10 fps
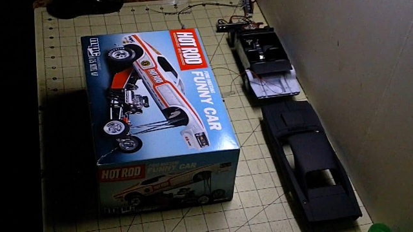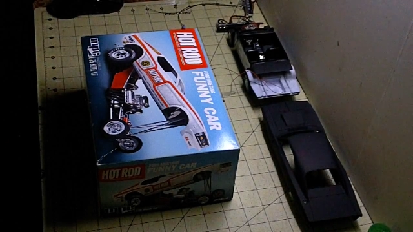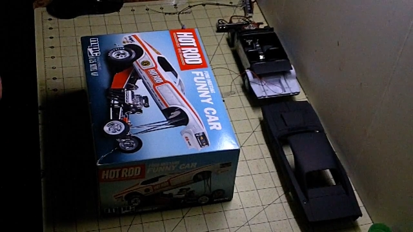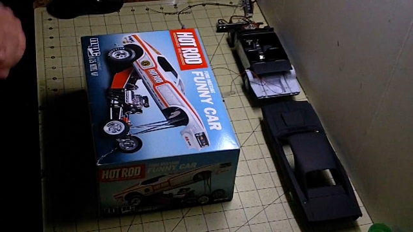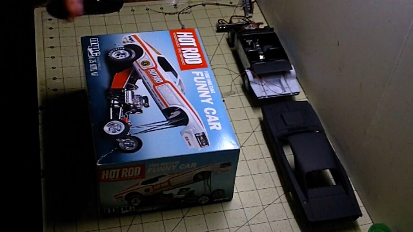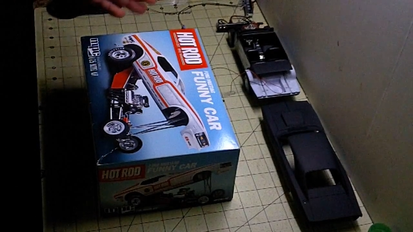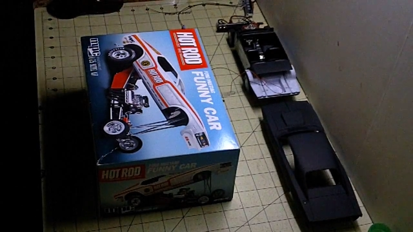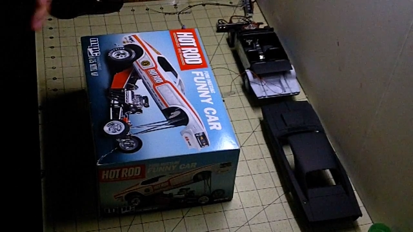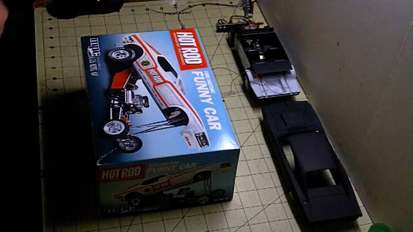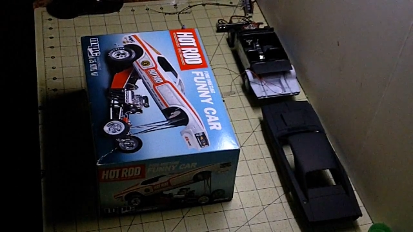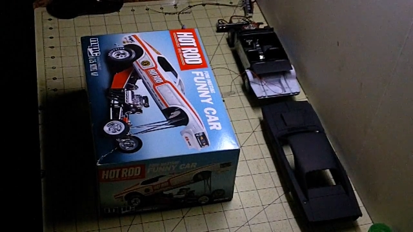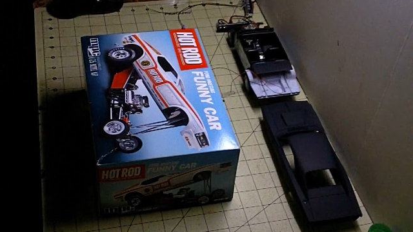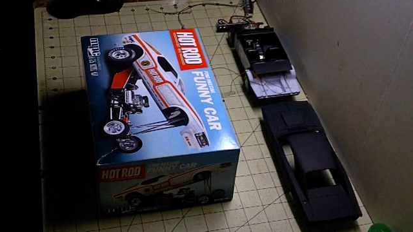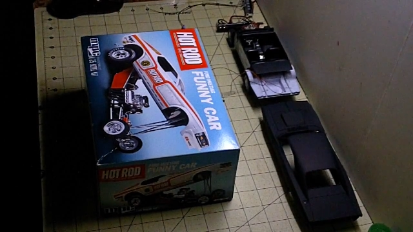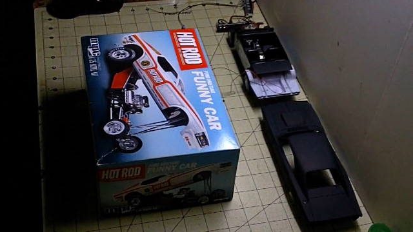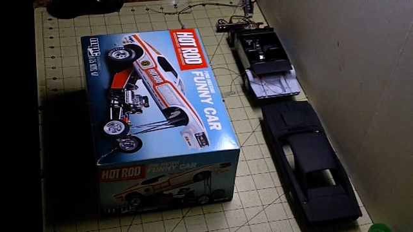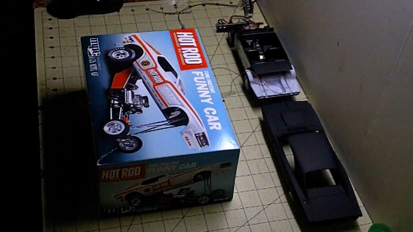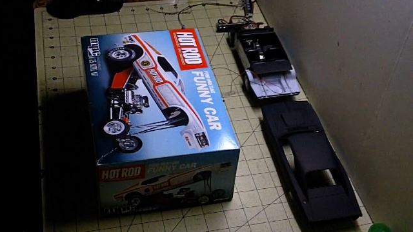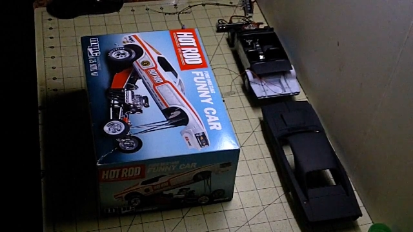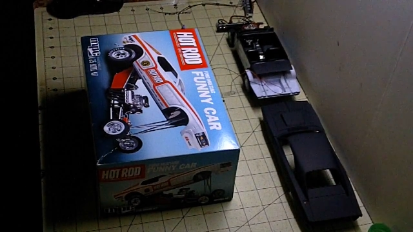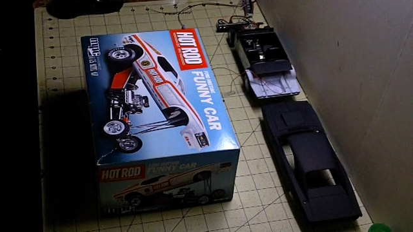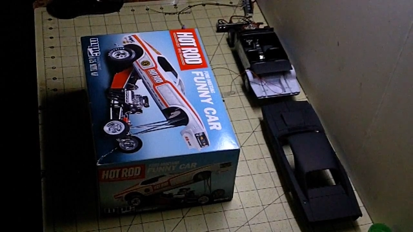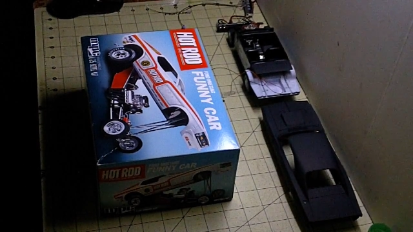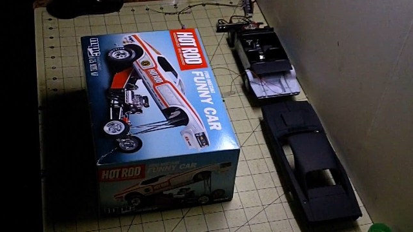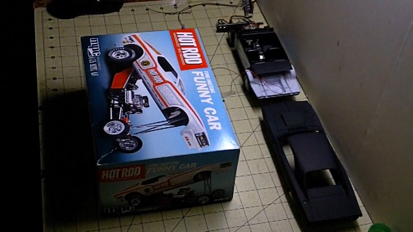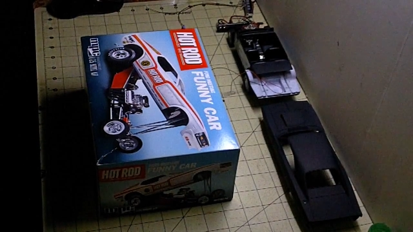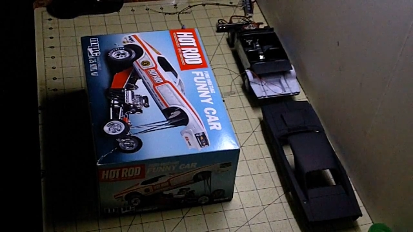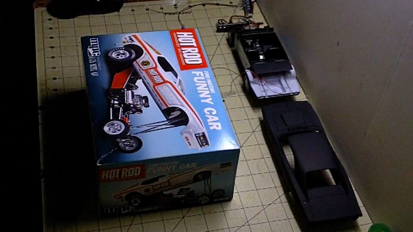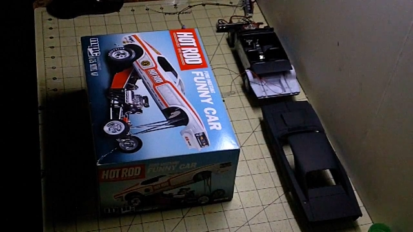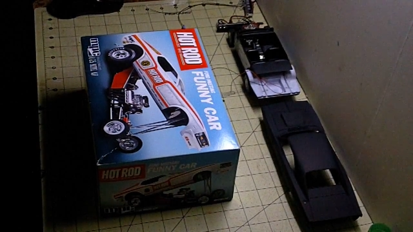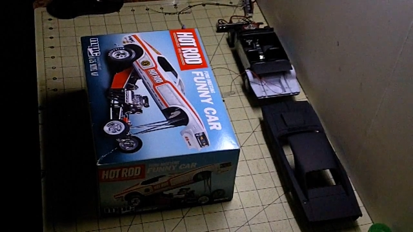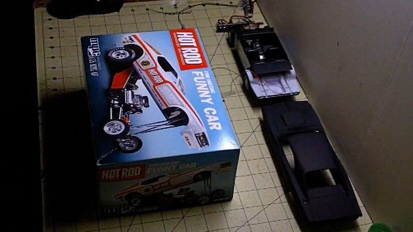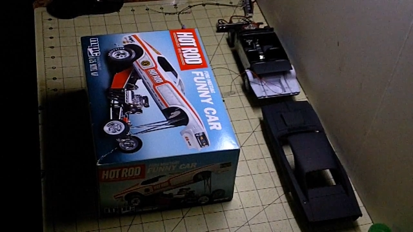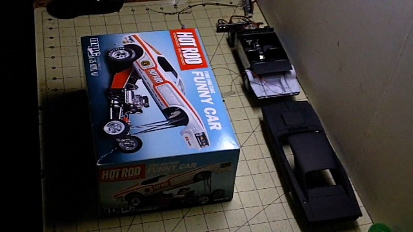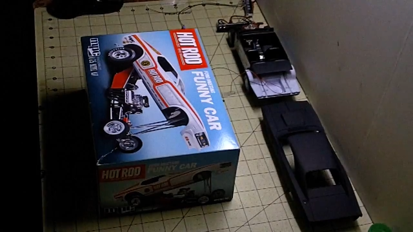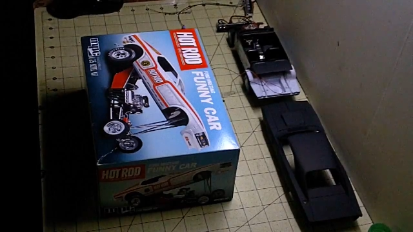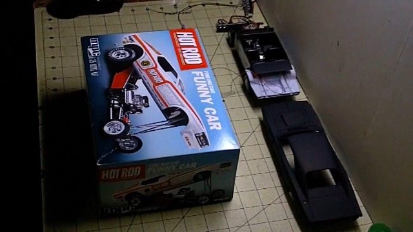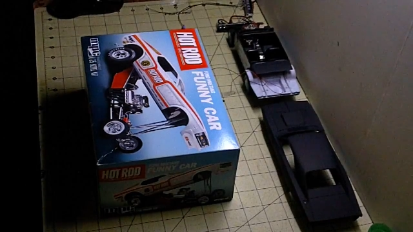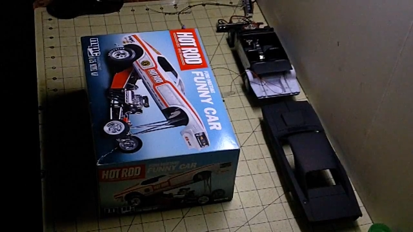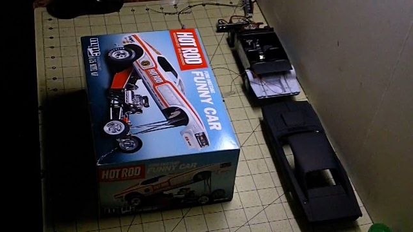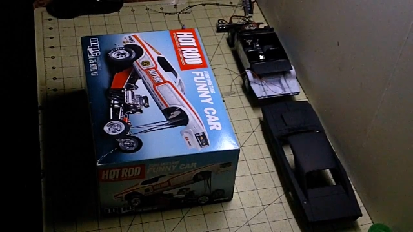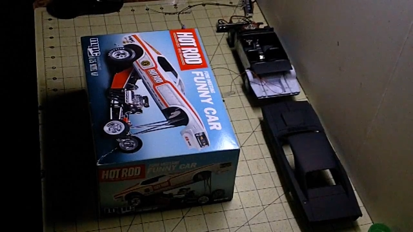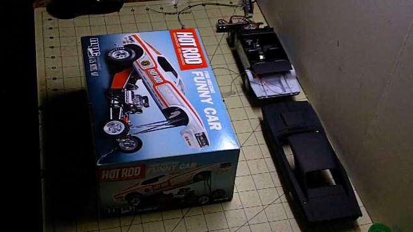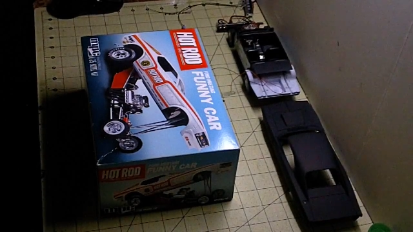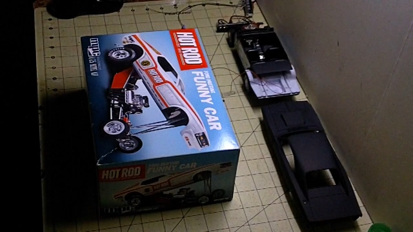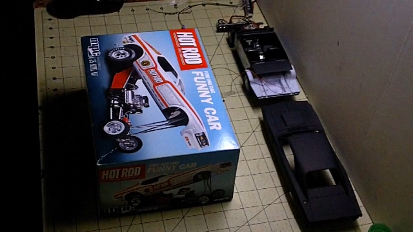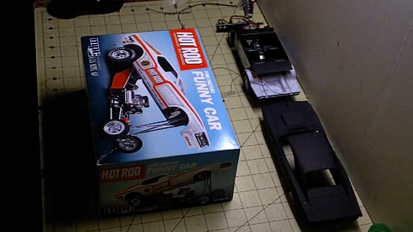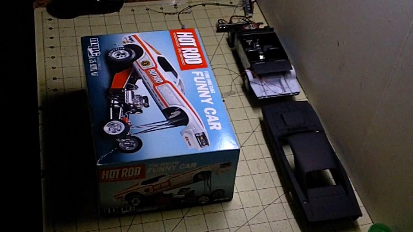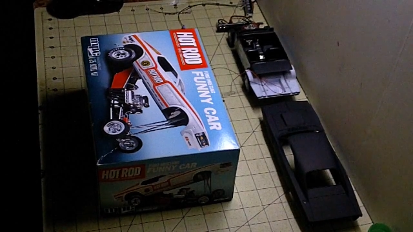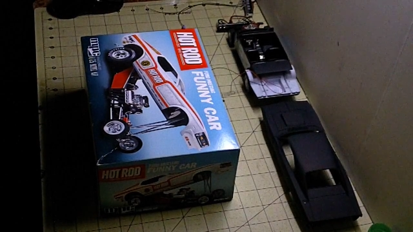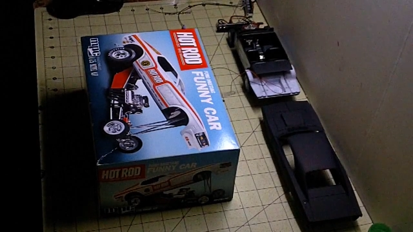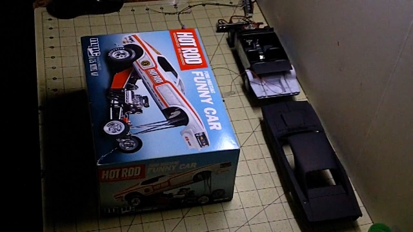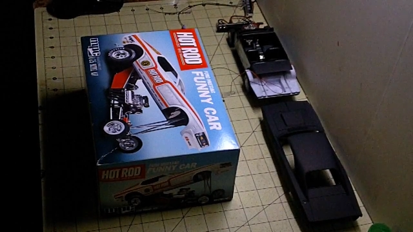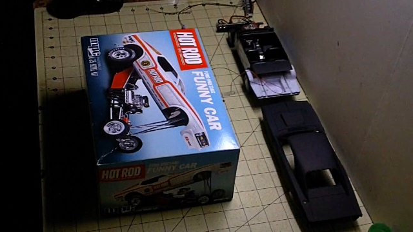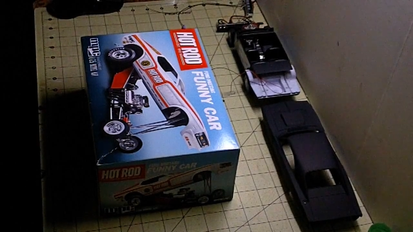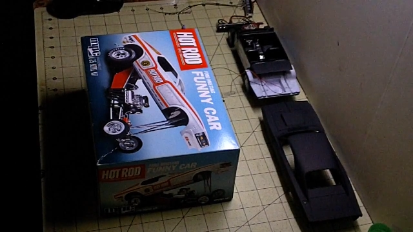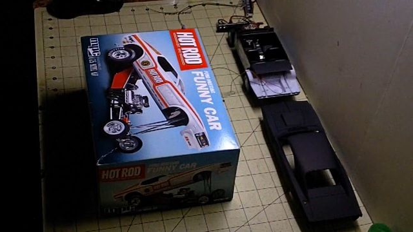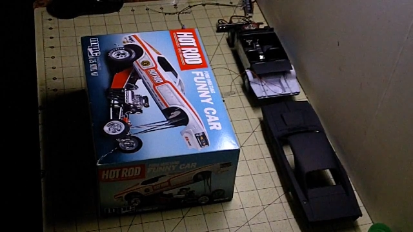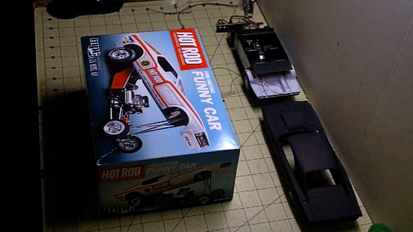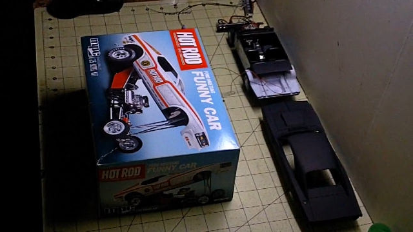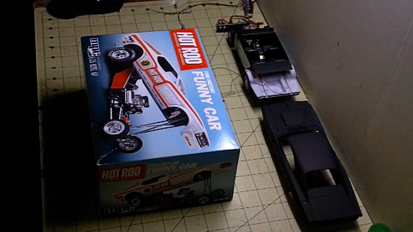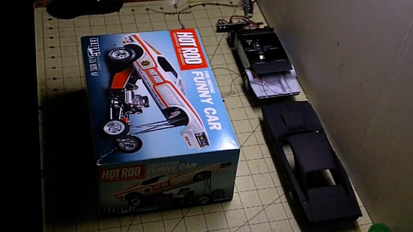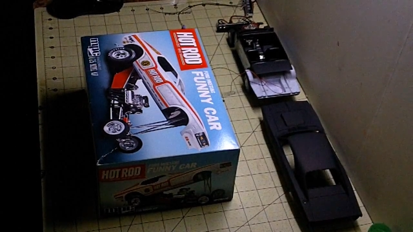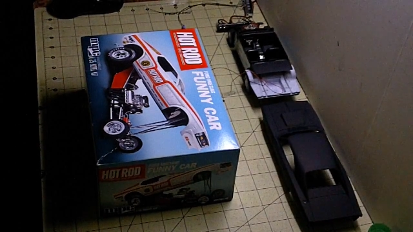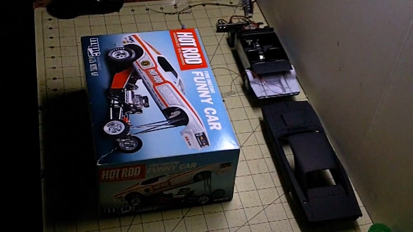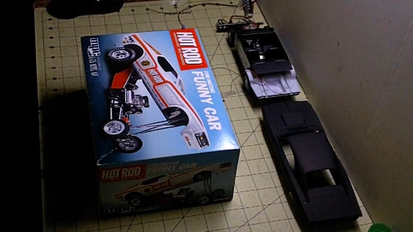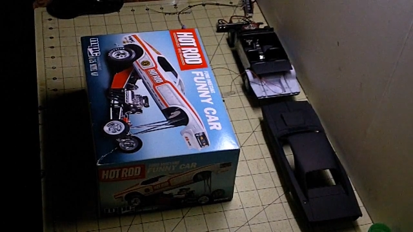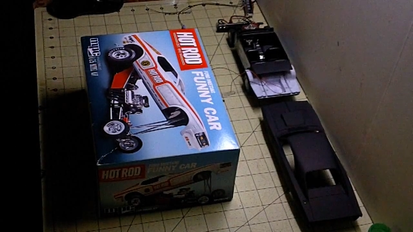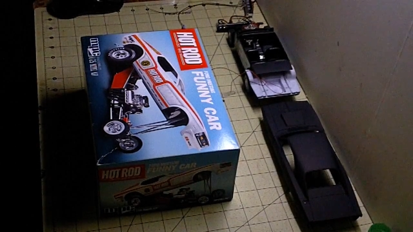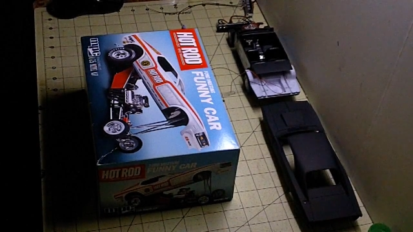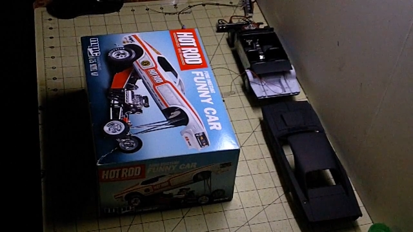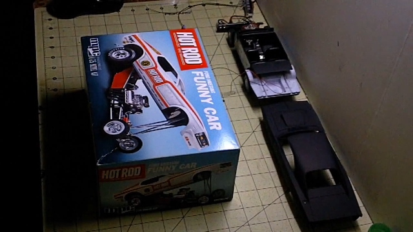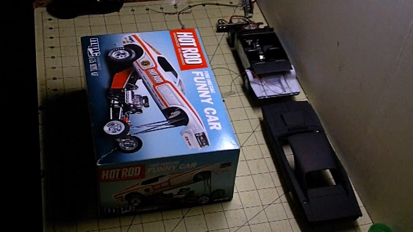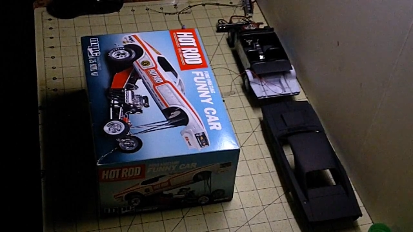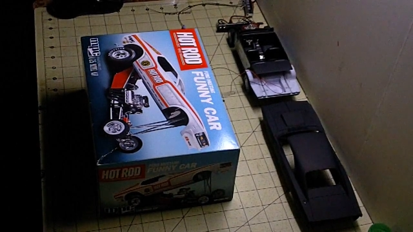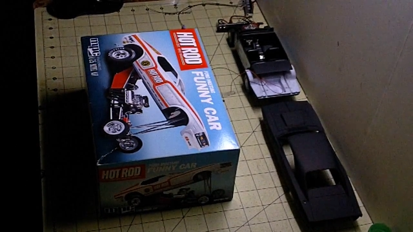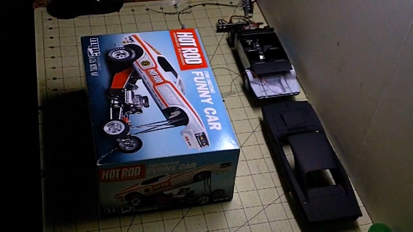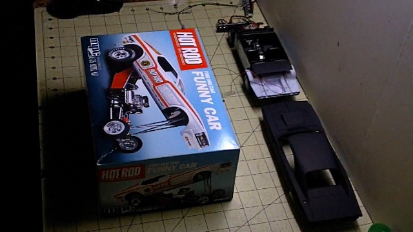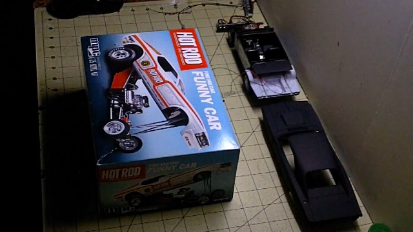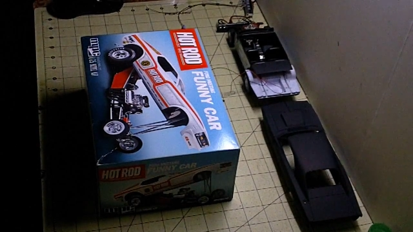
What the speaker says: No face is visible, so there are no lips to read.